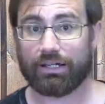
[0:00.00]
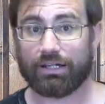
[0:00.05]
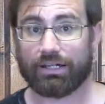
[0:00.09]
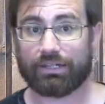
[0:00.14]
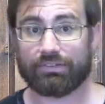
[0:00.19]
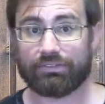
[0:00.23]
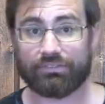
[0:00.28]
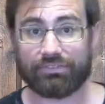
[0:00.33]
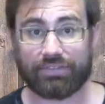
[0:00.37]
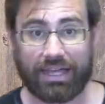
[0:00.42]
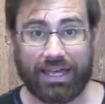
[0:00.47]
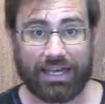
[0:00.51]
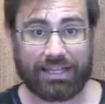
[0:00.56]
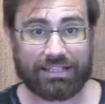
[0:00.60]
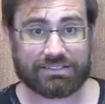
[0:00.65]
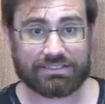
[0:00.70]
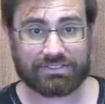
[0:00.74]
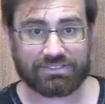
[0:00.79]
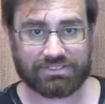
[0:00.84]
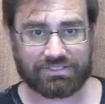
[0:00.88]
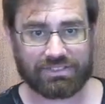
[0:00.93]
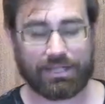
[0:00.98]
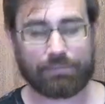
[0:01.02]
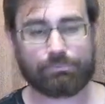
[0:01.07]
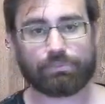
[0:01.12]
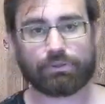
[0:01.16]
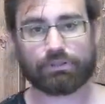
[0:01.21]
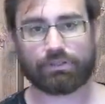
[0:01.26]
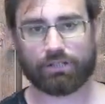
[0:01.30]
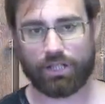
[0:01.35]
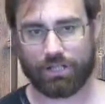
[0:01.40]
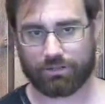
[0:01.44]
That step
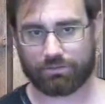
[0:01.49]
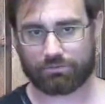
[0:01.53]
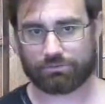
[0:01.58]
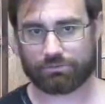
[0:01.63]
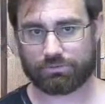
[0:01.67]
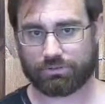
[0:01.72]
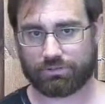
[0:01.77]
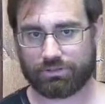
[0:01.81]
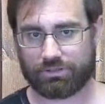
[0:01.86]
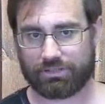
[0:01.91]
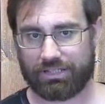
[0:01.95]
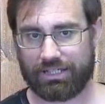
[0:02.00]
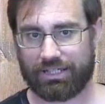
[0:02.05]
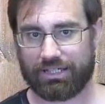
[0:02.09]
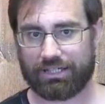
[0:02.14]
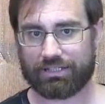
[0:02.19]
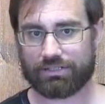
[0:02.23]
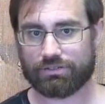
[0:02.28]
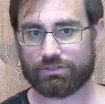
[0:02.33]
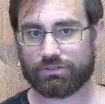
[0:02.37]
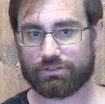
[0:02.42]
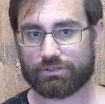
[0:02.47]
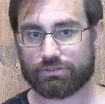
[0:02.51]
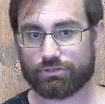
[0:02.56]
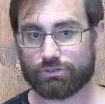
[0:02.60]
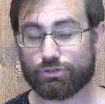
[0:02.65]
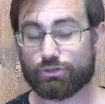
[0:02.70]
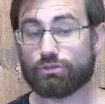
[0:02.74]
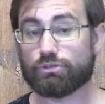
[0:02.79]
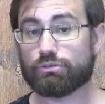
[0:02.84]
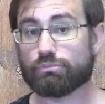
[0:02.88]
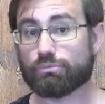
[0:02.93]
alone can
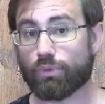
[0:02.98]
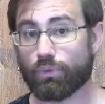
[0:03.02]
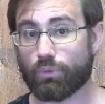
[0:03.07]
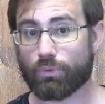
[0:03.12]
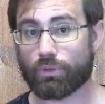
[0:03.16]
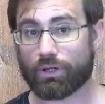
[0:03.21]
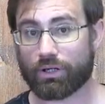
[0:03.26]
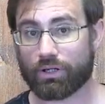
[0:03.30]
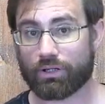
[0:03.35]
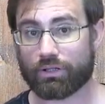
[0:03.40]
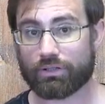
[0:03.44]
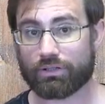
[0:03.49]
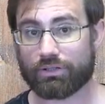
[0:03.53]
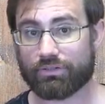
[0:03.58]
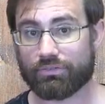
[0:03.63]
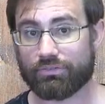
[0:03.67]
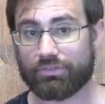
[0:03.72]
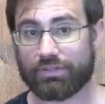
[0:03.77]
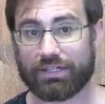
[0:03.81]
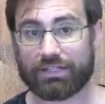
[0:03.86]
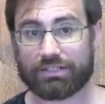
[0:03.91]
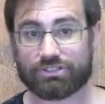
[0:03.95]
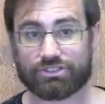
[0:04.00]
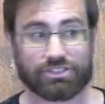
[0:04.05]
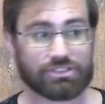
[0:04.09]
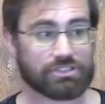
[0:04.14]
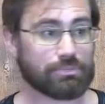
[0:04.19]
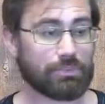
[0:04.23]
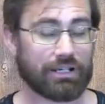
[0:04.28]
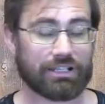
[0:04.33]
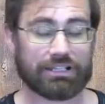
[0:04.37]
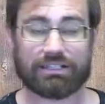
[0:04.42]
do more than
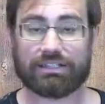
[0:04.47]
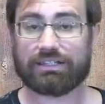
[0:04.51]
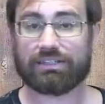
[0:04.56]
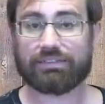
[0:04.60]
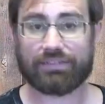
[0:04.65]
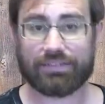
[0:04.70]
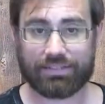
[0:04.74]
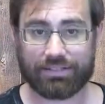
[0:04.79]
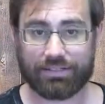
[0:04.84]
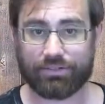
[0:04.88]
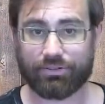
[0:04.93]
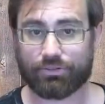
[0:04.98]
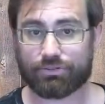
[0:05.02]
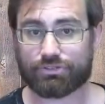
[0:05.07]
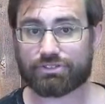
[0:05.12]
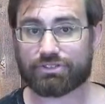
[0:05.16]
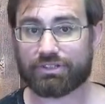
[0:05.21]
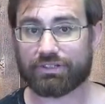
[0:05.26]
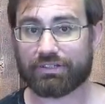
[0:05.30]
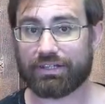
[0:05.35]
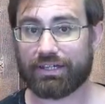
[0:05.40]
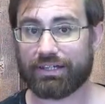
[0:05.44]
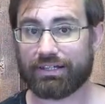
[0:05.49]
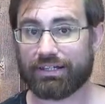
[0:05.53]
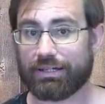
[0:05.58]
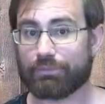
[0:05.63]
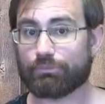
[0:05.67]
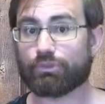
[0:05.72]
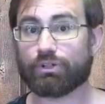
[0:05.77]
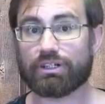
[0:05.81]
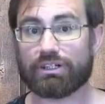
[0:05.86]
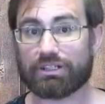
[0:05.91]
just about anything else that
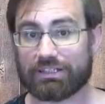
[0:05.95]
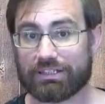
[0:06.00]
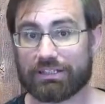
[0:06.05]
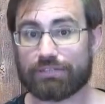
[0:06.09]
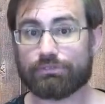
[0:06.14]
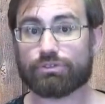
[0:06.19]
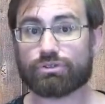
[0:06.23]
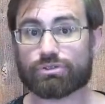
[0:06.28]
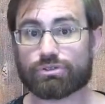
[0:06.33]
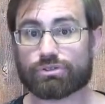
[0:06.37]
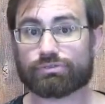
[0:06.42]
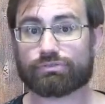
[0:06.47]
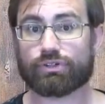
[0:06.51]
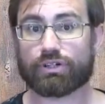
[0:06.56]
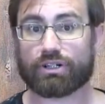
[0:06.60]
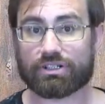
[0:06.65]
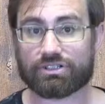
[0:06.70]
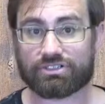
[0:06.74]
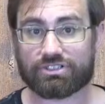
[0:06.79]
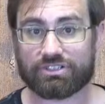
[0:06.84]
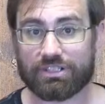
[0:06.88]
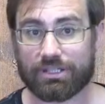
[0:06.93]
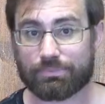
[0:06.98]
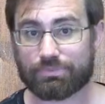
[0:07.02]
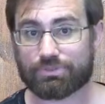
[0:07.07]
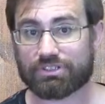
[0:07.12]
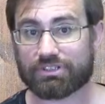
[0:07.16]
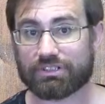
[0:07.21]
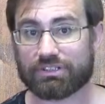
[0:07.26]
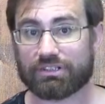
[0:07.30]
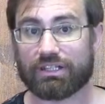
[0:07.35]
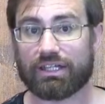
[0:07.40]
I'm going to give you as far as
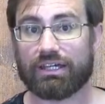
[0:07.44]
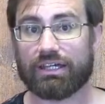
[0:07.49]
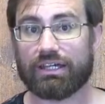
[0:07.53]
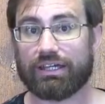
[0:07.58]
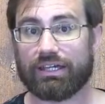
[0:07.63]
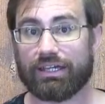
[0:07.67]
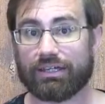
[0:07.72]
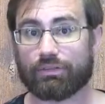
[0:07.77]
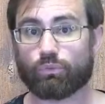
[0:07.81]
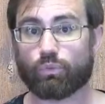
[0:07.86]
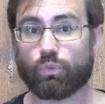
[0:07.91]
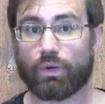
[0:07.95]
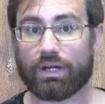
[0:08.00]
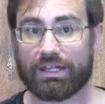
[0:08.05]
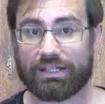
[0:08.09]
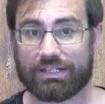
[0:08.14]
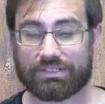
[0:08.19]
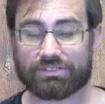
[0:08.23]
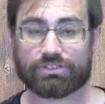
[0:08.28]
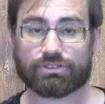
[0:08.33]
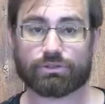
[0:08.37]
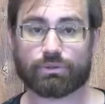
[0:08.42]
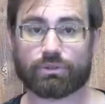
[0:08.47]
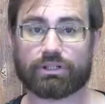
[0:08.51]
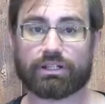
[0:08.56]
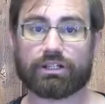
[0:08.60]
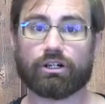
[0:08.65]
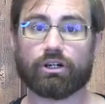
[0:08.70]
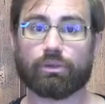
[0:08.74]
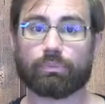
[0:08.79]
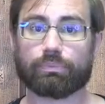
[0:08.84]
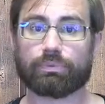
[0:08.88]
tips and ways in order
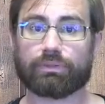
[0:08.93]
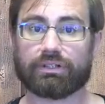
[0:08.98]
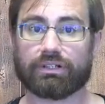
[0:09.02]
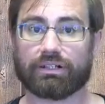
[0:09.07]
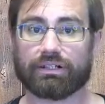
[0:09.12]
to help